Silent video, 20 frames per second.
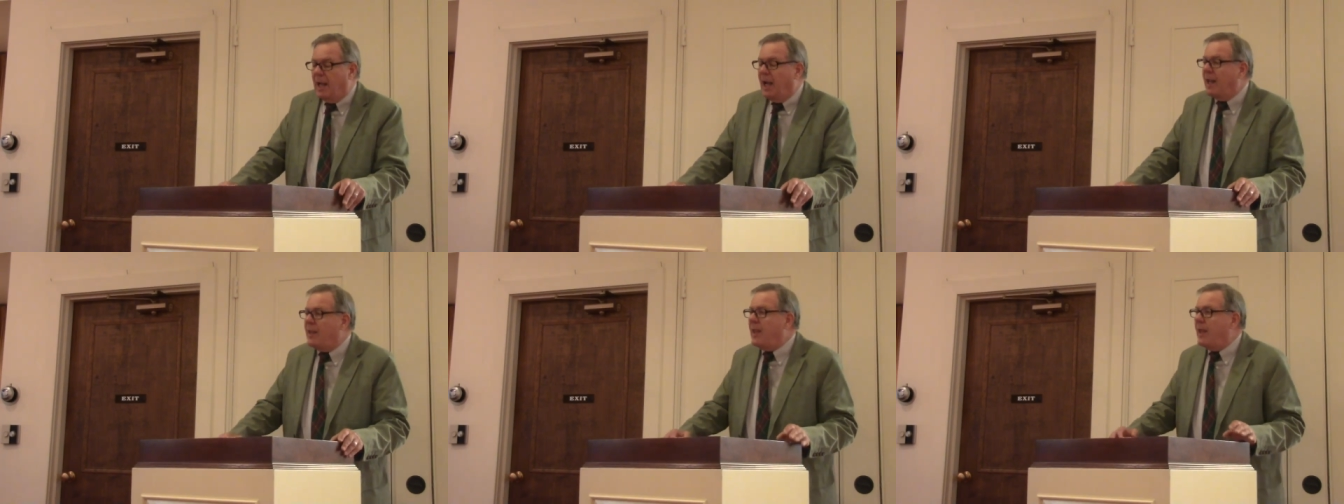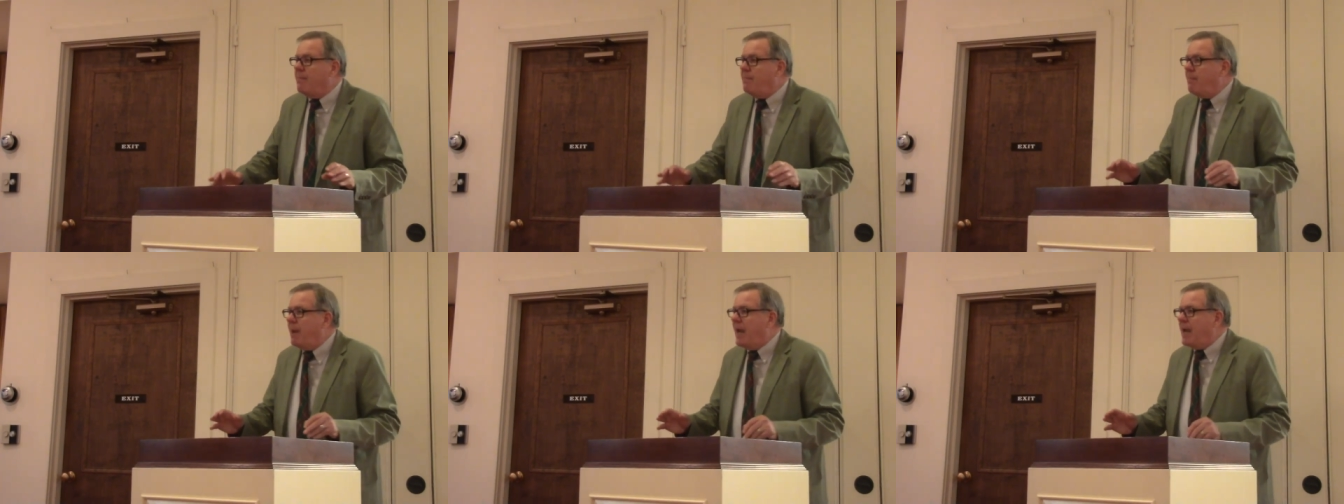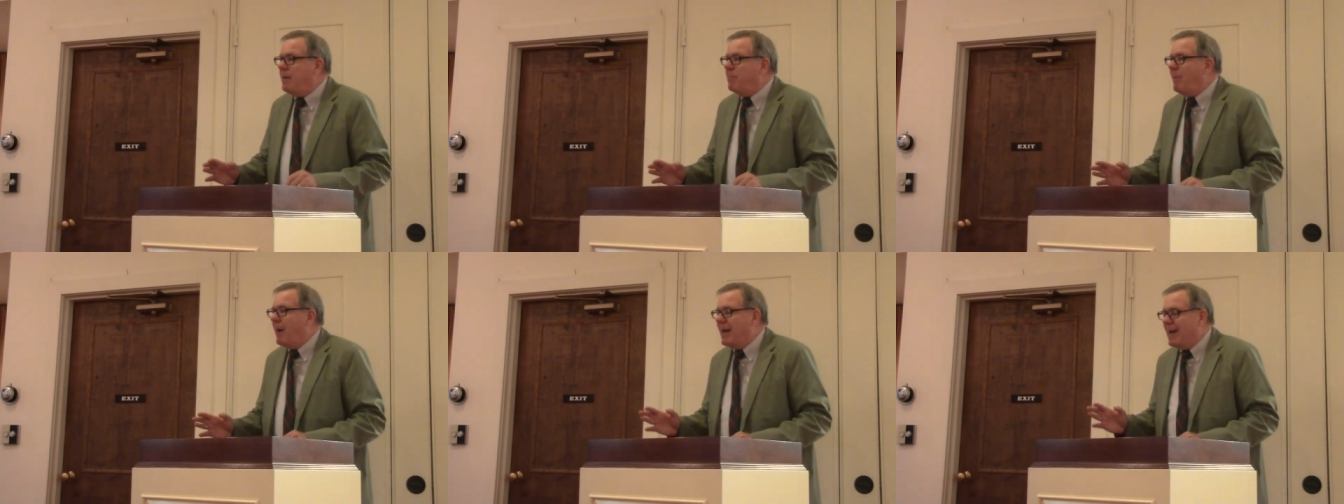and they
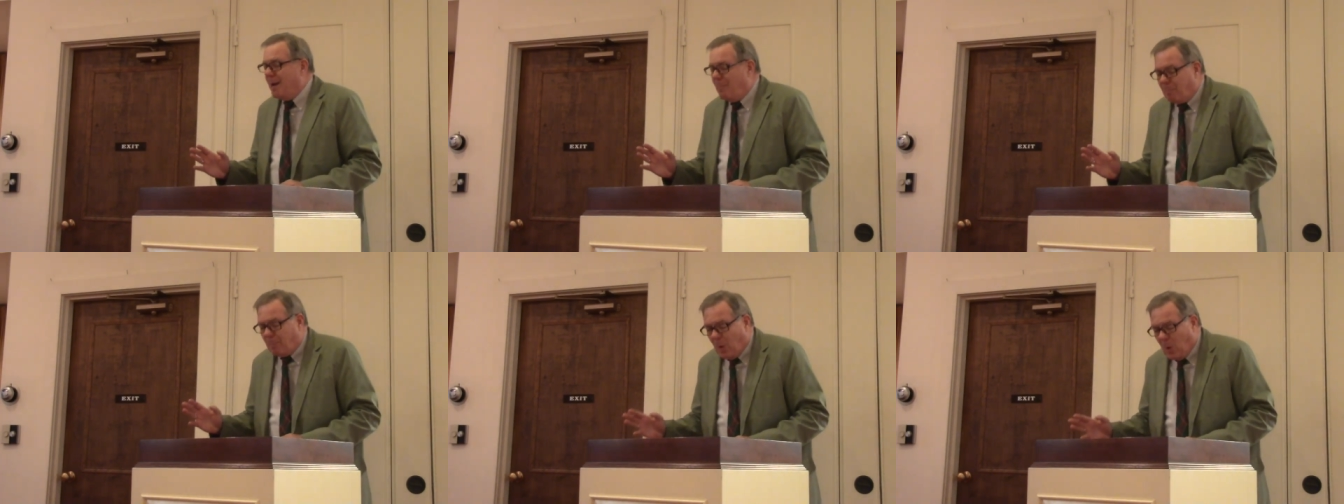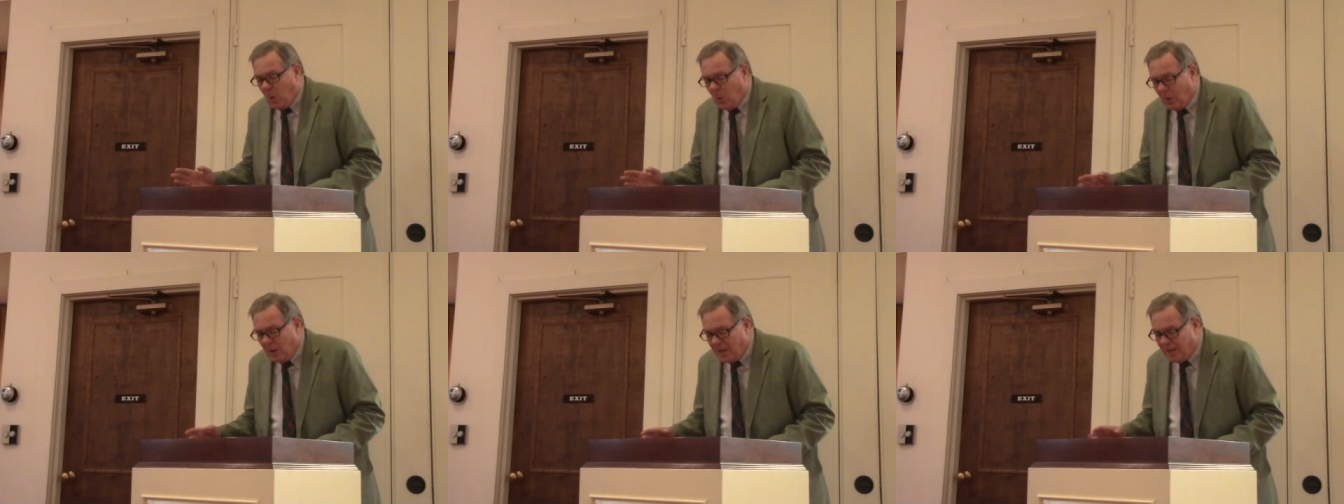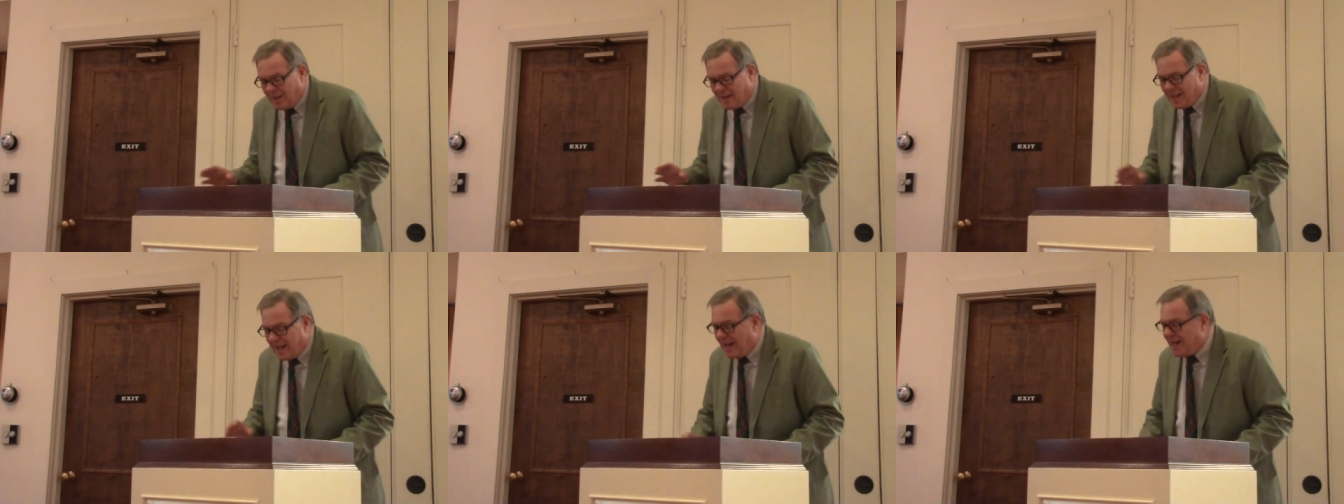make my
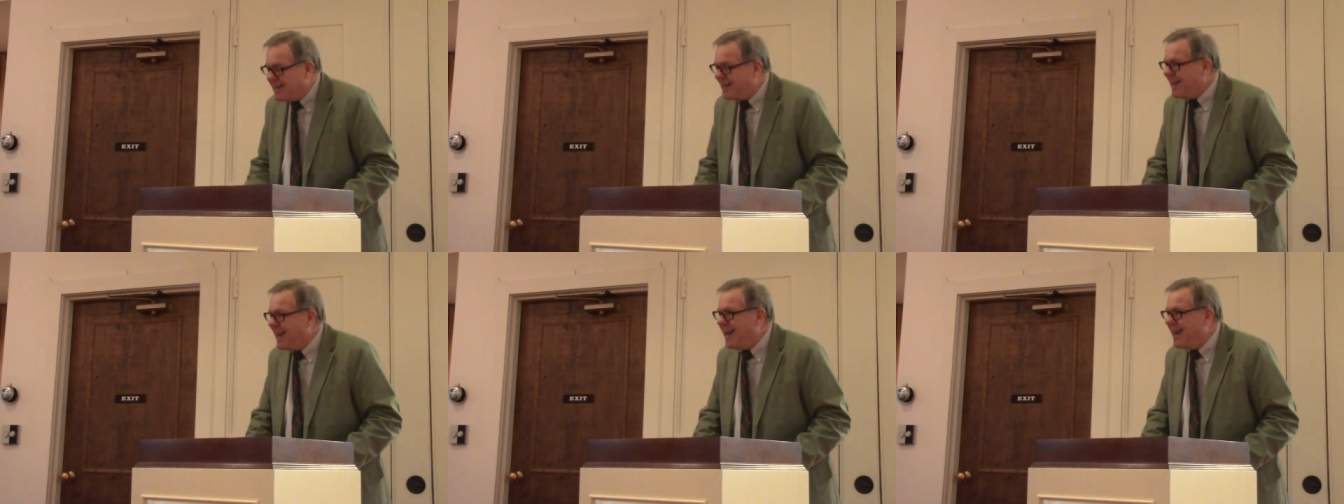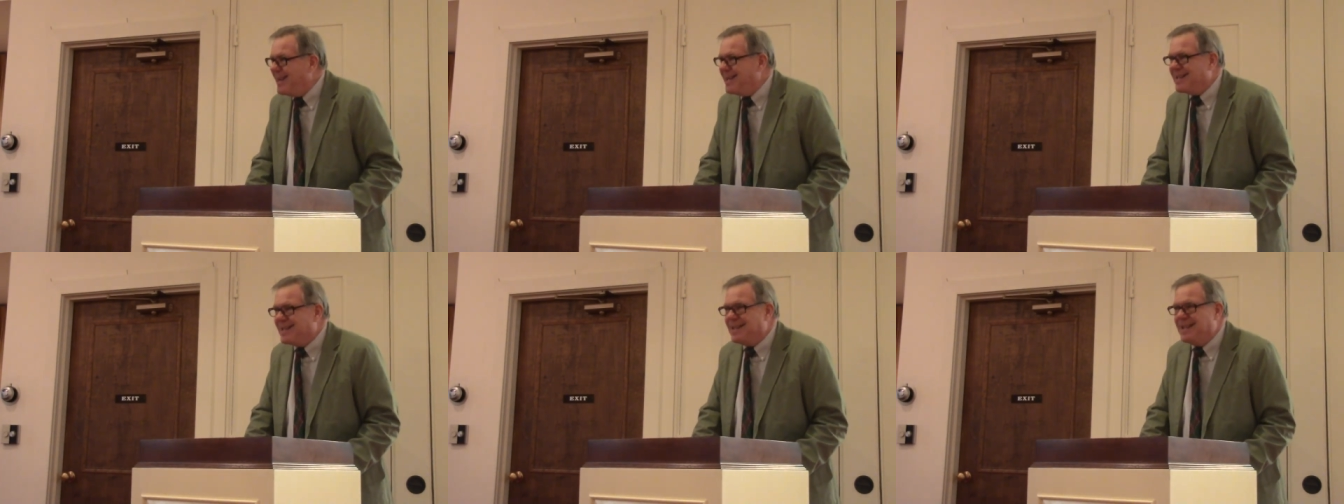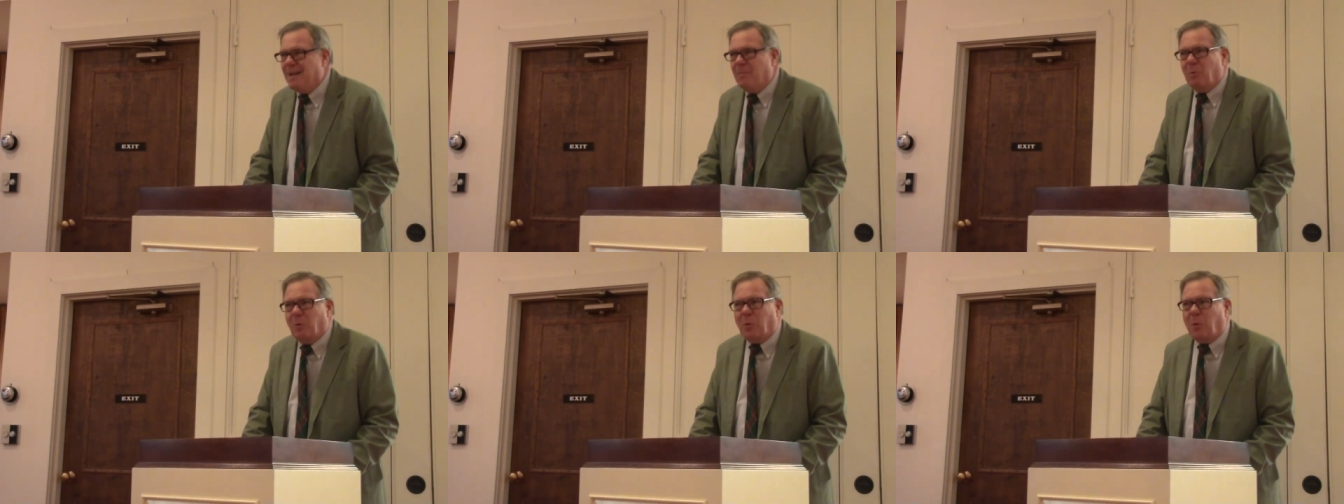opponent that day
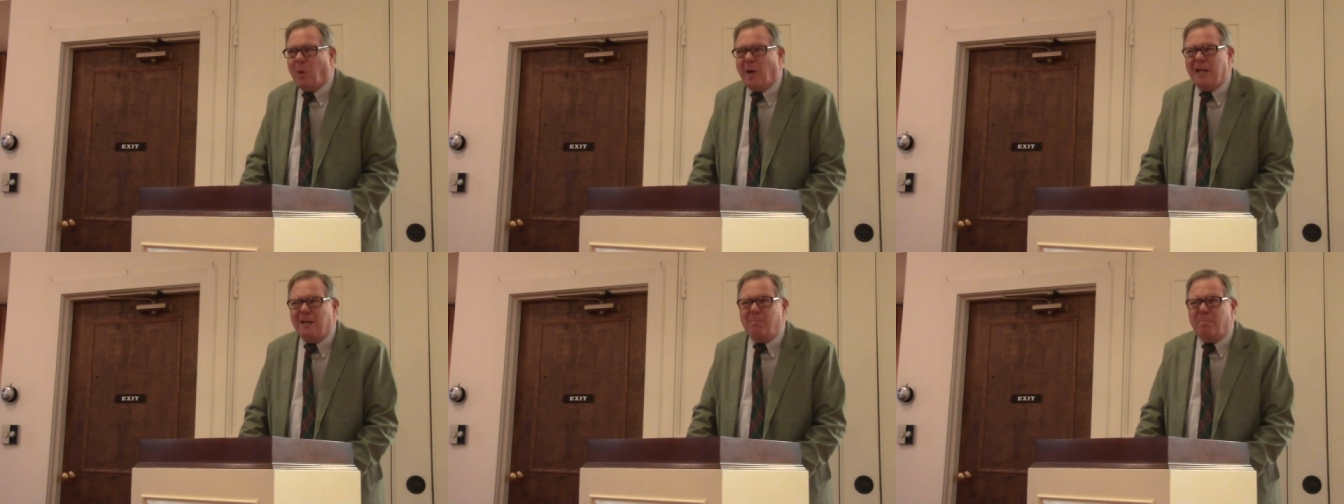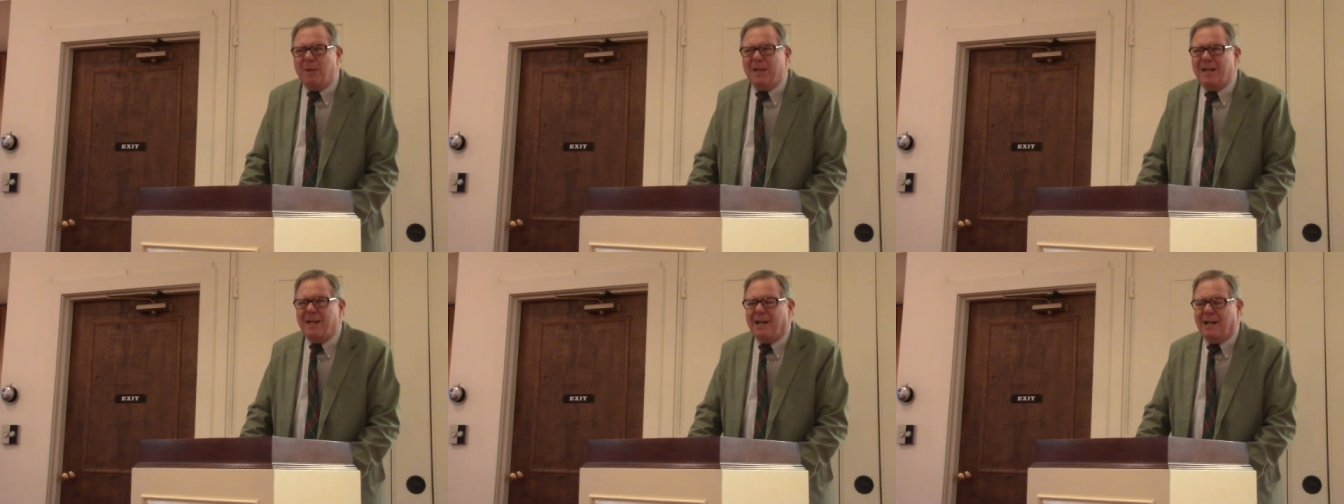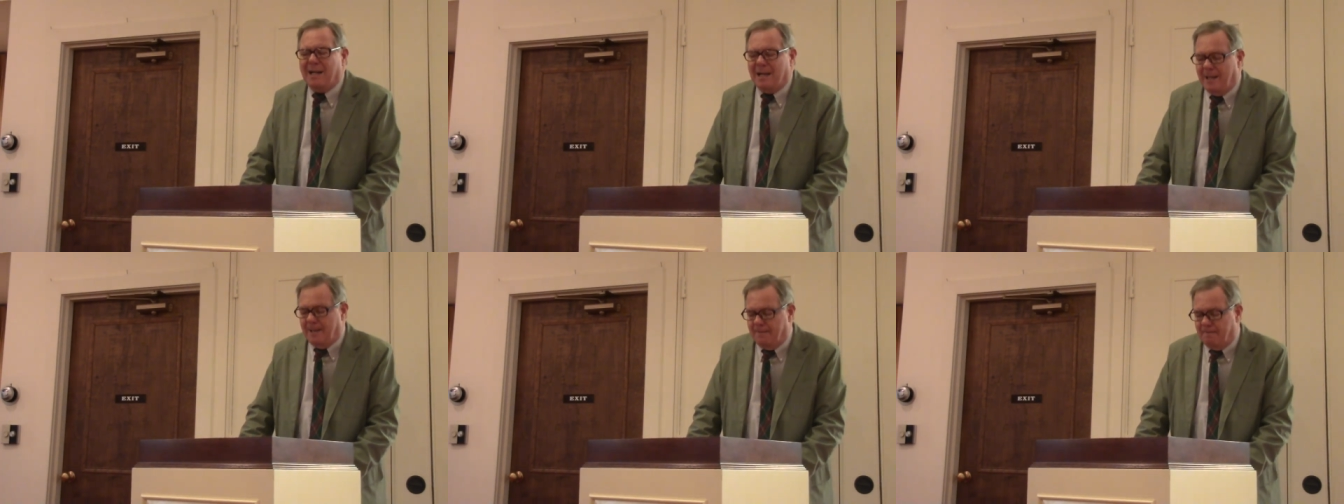seem quite
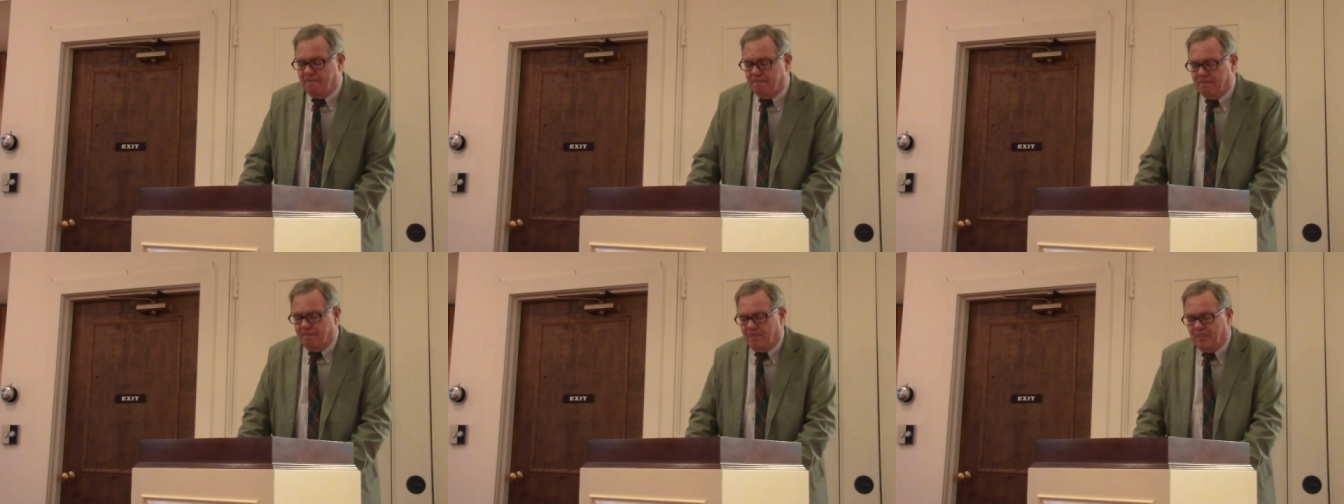benign.